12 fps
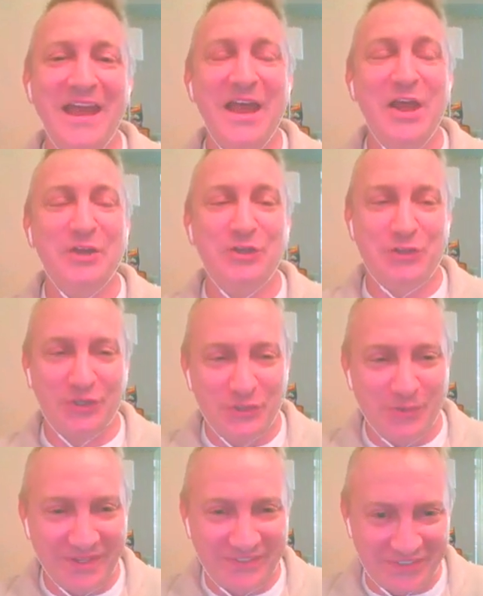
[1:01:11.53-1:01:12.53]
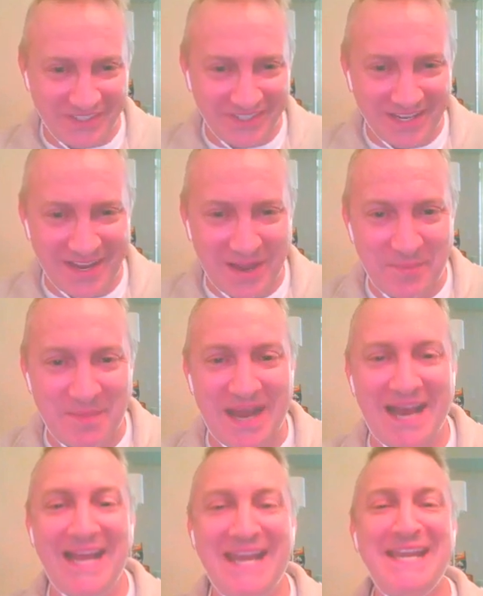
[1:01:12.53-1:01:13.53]
Good question.
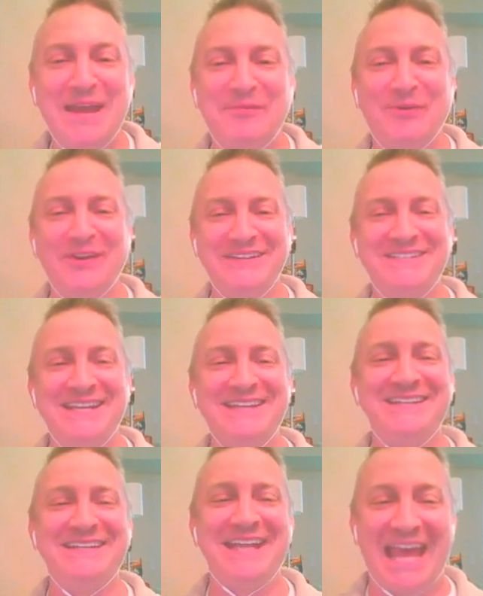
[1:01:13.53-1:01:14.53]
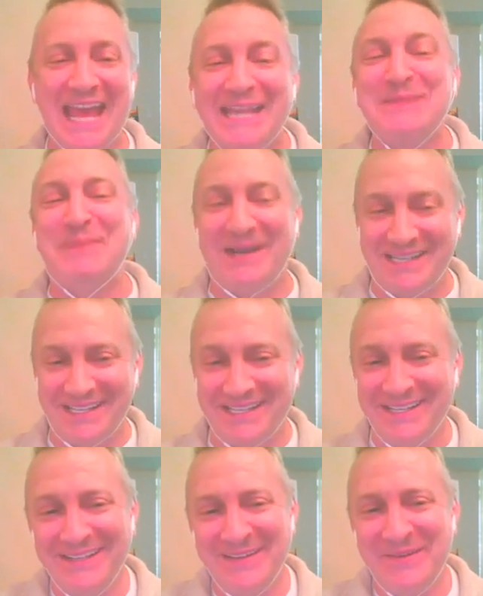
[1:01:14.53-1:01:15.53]
I never intended anybody
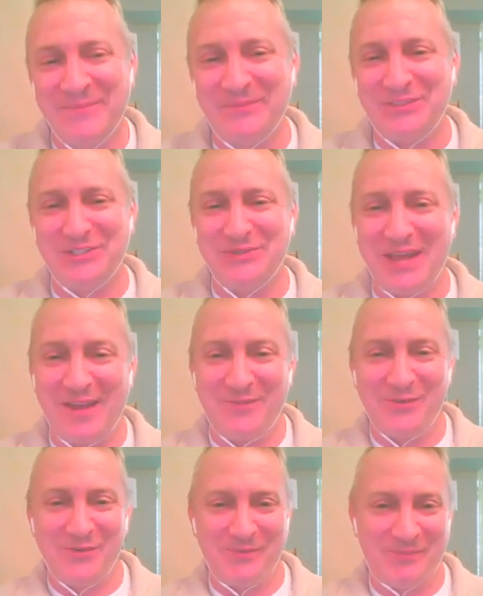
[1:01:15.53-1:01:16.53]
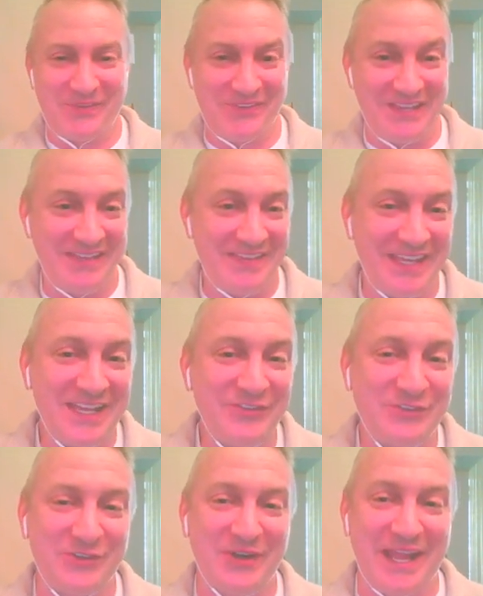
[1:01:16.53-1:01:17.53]
to ever see the
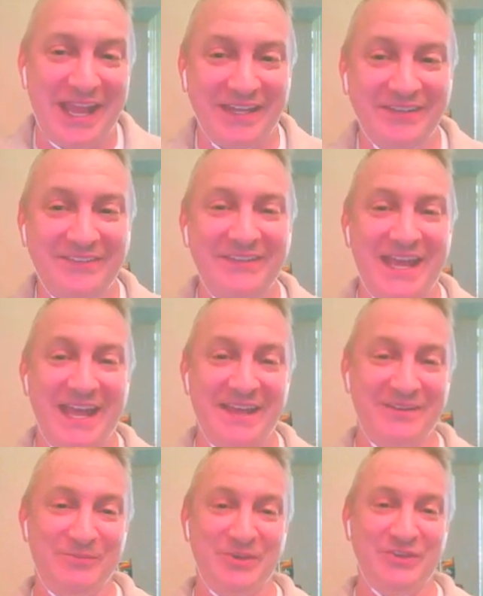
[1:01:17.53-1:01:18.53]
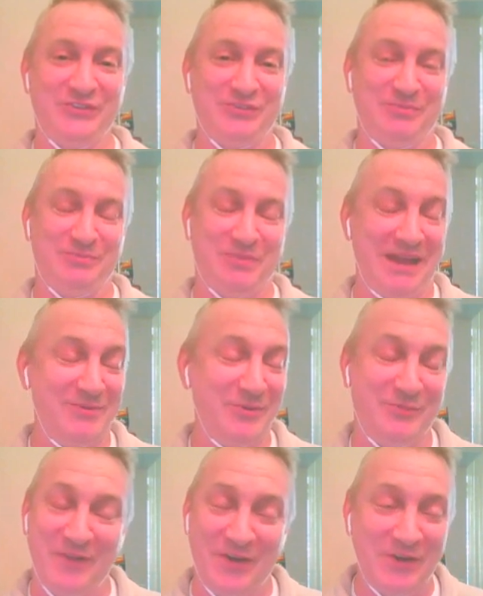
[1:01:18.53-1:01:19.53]
Easter eggs, and I was
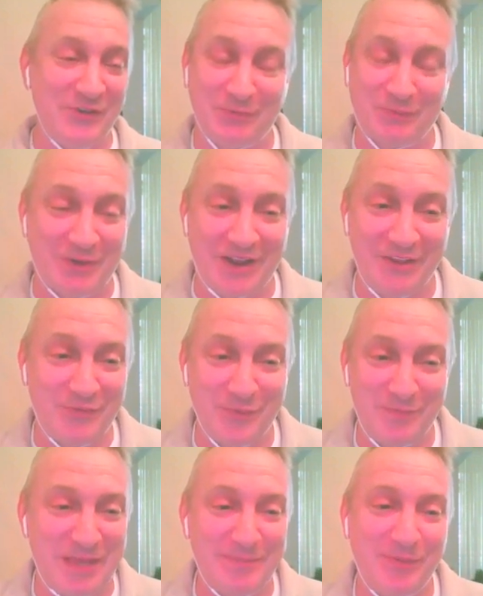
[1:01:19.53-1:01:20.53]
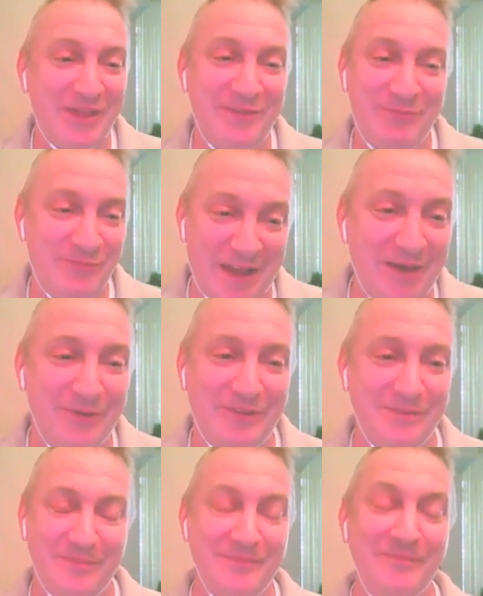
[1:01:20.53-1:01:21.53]
very surprised when people had found
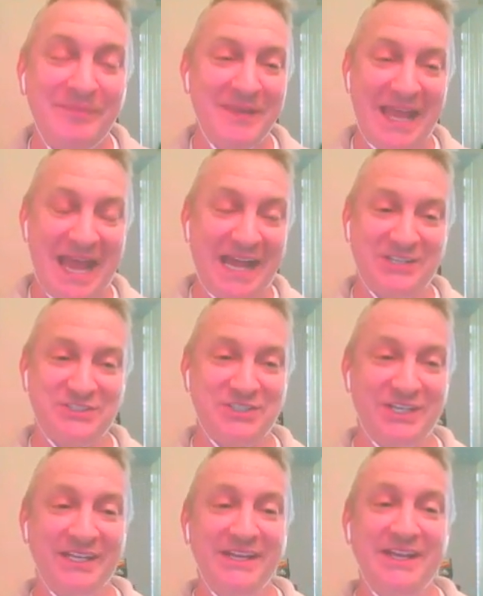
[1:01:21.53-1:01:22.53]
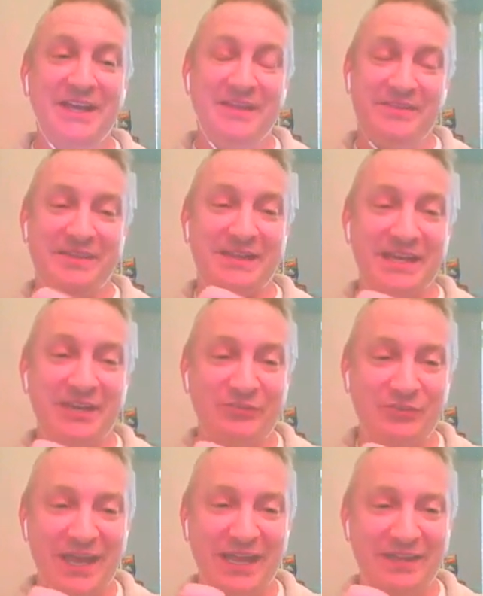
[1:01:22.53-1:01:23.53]
them. Actually, the Easter
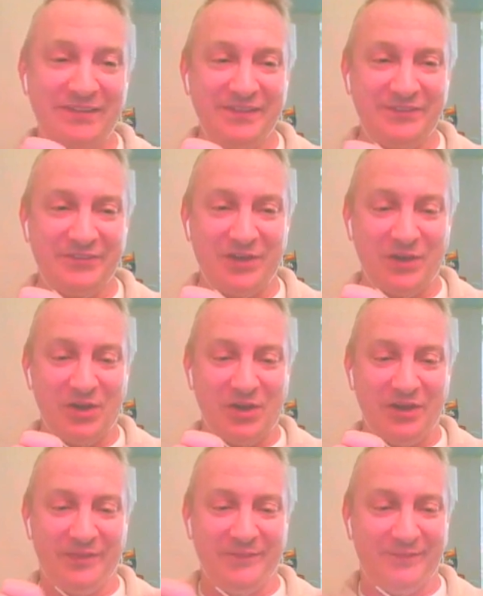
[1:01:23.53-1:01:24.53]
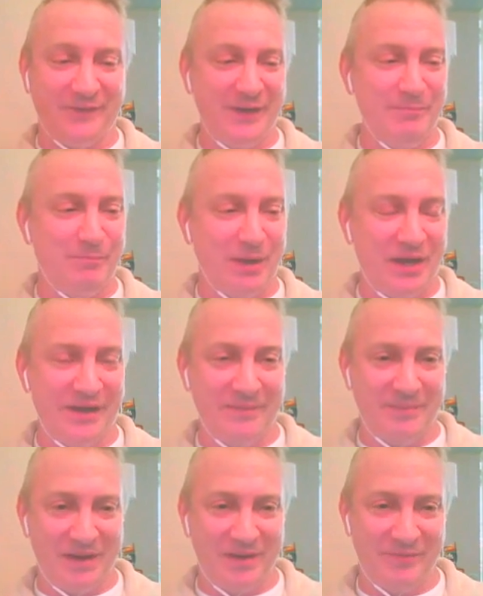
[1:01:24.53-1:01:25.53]
egg that's along the very bottom
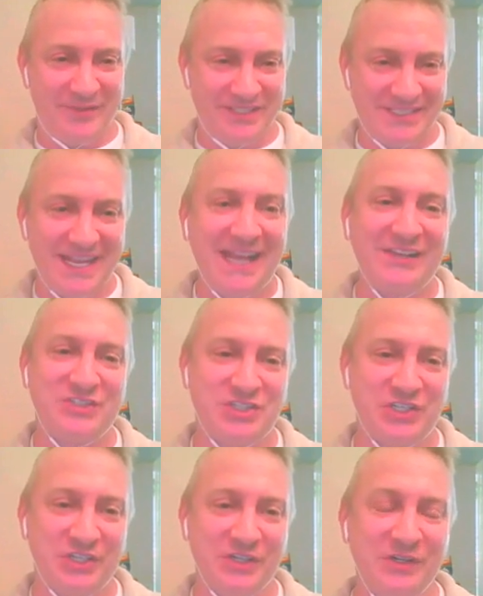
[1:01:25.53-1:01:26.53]
of the texture